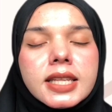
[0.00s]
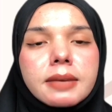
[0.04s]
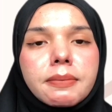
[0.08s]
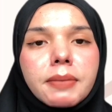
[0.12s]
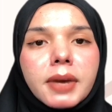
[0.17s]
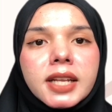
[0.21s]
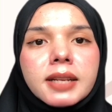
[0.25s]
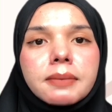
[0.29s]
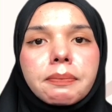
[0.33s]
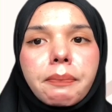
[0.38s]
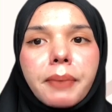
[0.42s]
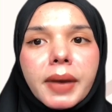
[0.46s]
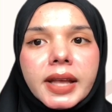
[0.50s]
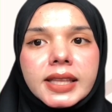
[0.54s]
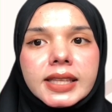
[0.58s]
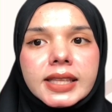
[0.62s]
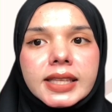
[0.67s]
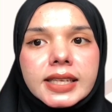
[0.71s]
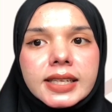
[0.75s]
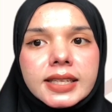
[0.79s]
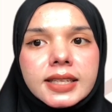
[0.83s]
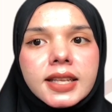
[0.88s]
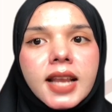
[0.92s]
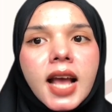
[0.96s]
demand
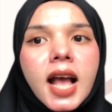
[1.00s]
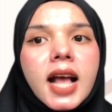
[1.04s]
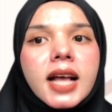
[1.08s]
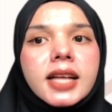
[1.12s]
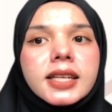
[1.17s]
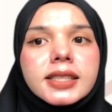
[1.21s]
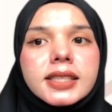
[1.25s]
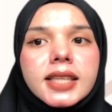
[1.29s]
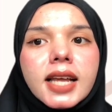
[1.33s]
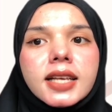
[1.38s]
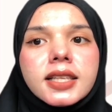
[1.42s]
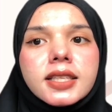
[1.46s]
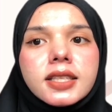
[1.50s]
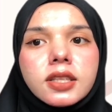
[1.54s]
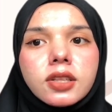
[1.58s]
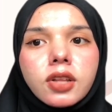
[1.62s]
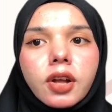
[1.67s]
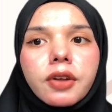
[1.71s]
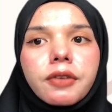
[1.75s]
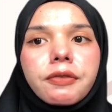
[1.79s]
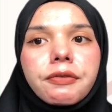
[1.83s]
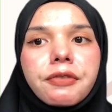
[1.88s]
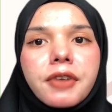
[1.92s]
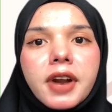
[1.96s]
pattern does
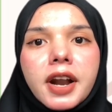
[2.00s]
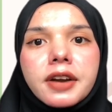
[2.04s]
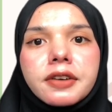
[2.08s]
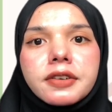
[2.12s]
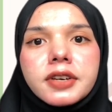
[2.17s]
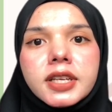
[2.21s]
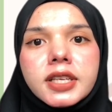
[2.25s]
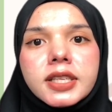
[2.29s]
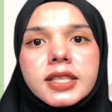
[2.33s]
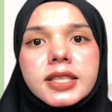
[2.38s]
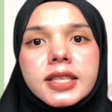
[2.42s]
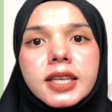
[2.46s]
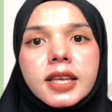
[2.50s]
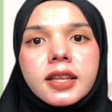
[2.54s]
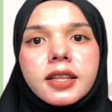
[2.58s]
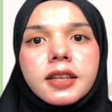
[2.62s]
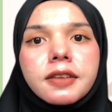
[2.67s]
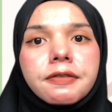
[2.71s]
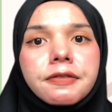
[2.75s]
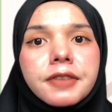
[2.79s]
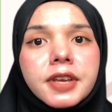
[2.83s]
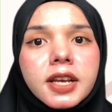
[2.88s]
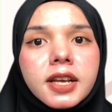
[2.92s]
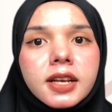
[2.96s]
not vary
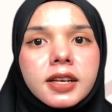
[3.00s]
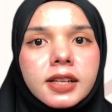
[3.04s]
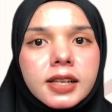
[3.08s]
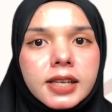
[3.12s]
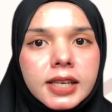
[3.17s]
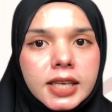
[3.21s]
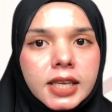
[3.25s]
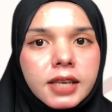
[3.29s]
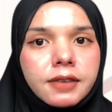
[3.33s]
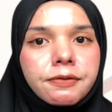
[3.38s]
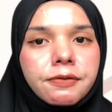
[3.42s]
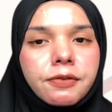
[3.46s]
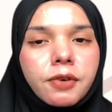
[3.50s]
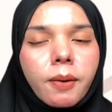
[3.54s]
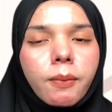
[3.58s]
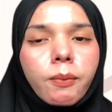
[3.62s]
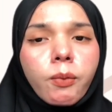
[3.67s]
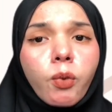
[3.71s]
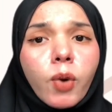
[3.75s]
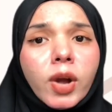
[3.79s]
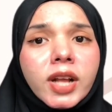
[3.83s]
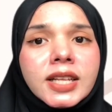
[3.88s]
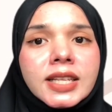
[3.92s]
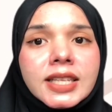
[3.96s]
significantly
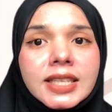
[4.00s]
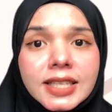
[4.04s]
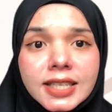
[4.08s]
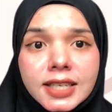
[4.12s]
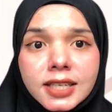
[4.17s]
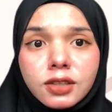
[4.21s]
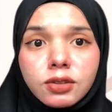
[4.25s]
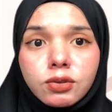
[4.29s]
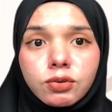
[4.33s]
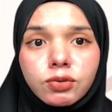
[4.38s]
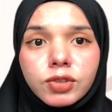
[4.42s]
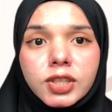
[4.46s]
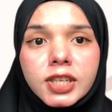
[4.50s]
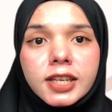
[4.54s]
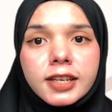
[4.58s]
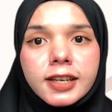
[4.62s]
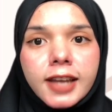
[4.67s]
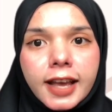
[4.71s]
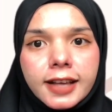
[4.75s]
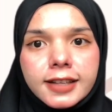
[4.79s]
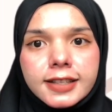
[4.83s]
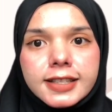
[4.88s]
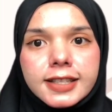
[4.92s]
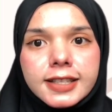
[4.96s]
from one year to the
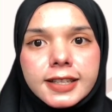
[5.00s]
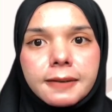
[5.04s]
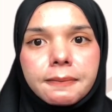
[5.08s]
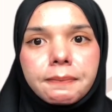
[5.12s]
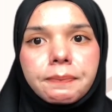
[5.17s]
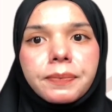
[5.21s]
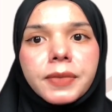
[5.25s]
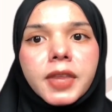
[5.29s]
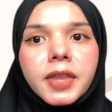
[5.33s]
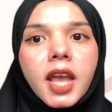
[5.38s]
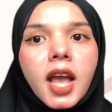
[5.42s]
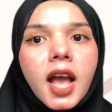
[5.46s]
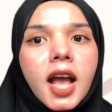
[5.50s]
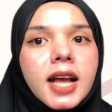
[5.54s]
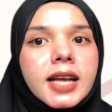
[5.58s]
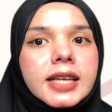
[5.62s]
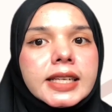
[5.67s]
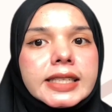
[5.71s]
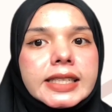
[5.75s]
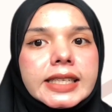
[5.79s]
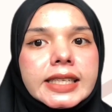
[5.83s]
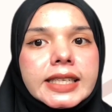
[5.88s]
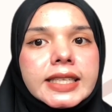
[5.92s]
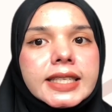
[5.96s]
next.
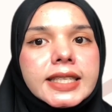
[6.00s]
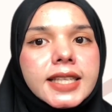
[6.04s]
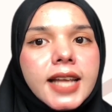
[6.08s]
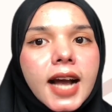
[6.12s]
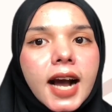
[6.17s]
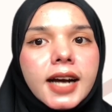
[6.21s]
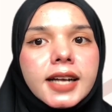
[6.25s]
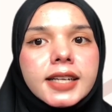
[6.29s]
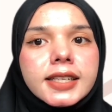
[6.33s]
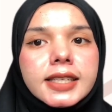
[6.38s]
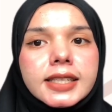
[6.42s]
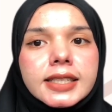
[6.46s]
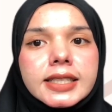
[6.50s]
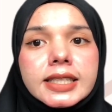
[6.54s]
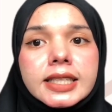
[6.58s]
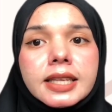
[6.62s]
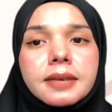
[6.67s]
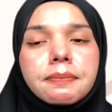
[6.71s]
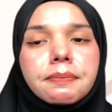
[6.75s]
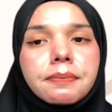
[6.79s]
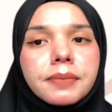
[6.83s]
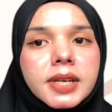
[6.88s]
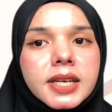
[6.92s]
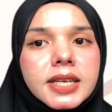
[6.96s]
These are the
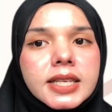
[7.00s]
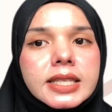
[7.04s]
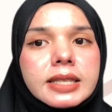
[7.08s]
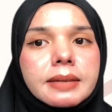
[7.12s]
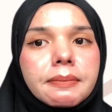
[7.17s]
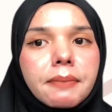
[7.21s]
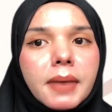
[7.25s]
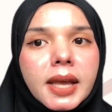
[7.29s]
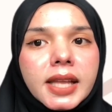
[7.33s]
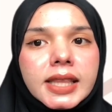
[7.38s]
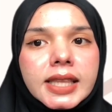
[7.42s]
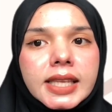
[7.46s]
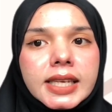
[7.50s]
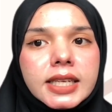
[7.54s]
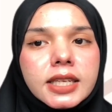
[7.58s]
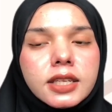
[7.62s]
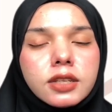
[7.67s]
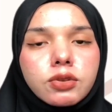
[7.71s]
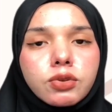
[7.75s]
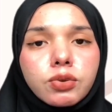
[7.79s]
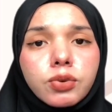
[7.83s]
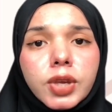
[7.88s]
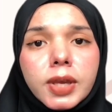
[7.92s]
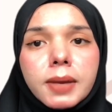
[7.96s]
simplest methods
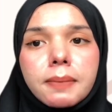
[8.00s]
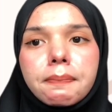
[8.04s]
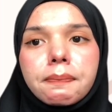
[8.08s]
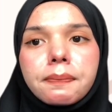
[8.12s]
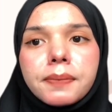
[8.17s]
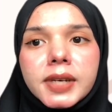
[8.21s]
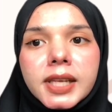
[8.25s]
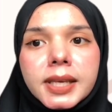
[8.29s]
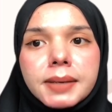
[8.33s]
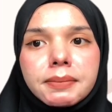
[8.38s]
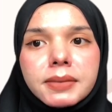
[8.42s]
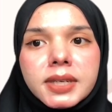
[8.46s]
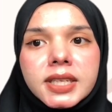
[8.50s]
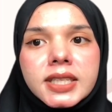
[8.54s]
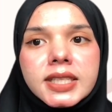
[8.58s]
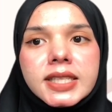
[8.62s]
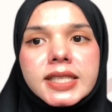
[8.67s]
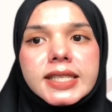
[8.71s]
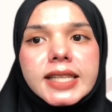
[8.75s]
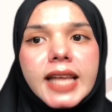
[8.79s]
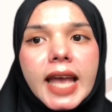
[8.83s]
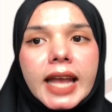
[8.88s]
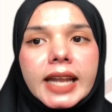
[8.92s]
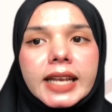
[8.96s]
to implement
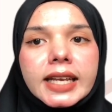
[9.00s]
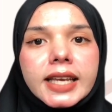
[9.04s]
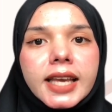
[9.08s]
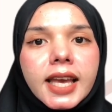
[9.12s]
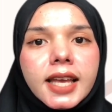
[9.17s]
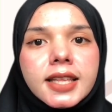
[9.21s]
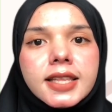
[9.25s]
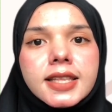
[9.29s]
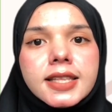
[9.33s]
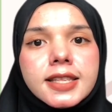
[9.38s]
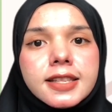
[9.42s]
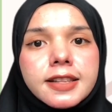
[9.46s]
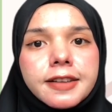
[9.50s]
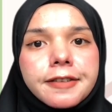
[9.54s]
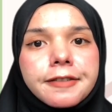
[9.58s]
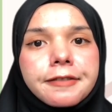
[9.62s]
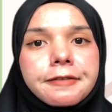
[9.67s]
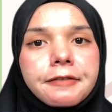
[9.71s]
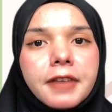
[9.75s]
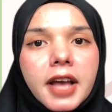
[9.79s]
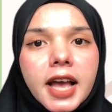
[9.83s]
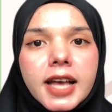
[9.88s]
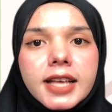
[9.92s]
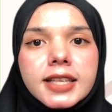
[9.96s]
and can serve
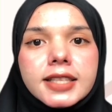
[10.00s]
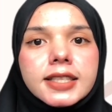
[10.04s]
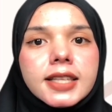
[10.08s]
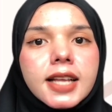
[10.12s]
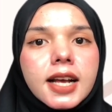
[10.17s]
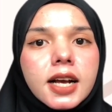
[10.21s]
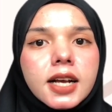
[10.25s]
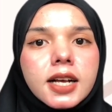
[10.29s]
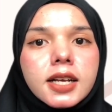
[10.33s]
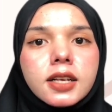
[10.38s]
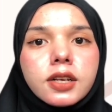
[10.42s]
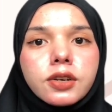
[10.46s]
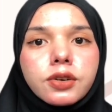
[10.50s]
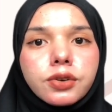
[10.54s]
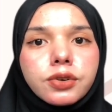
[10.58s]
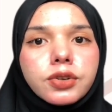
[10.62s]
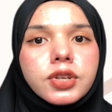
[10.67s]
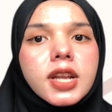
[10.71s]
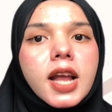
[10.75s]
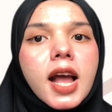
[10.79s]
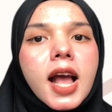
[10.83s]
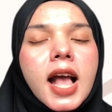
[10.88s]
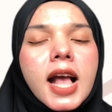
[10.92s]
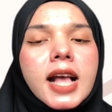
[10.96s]
as a good
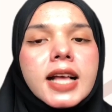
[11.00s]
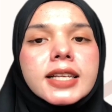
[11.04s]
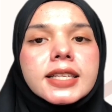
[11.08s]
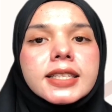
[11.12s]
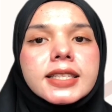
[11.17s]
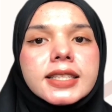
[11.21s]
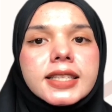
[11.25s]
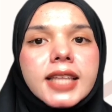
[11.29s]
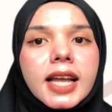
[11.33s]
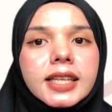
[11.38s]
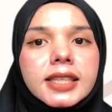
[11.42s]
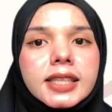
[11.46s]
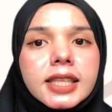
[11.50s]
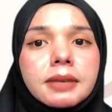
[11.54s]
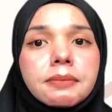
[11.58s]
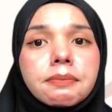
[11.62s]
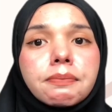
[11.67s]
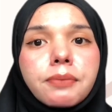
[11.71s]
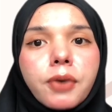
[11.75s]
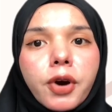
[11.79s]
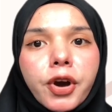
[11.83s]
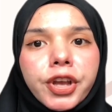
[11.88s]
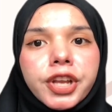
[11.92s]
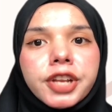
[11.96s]
starting
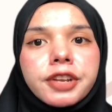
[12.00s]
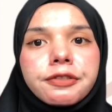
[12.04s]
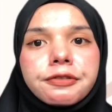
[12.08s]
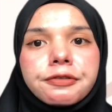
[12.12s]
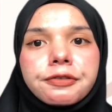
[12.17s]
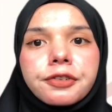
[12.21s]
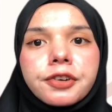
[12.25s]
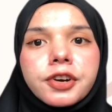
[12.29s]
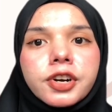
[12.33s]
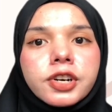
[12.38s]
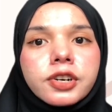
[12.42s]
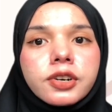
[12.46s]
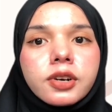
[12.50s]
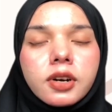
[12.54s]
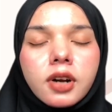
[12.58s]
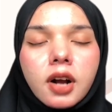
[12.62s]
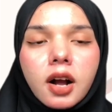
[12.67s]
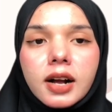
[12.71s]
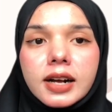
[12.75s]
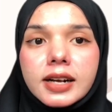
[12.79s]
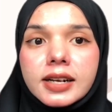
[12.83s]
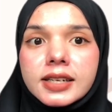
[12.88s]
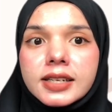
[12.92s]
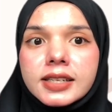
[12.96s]
point for
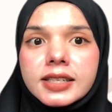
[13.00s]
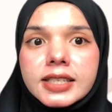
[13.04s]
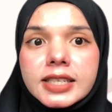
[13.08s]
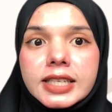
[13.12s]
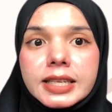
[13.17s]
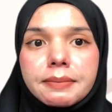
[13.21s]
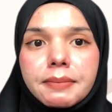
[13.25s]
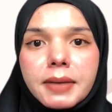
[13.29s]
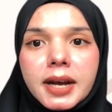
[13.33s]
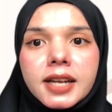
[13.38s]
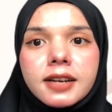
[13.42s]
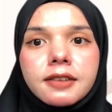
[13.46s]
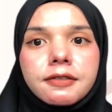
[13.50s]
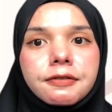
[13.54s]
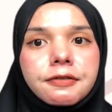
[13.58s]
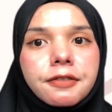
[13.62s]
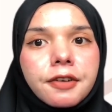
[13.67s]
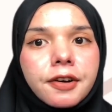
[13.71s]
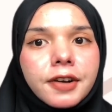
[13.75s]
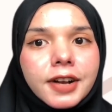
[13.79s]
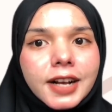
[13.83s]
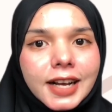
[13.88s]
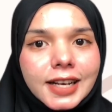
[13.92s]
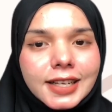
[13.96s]
a demand
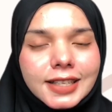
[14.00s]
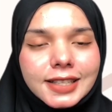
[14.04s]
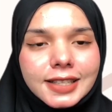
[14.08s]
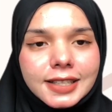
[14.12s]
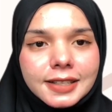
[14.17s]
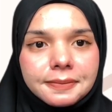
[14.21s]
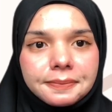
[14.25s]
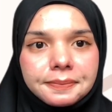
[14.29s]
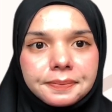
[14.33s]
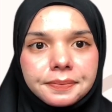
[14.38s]
forecast.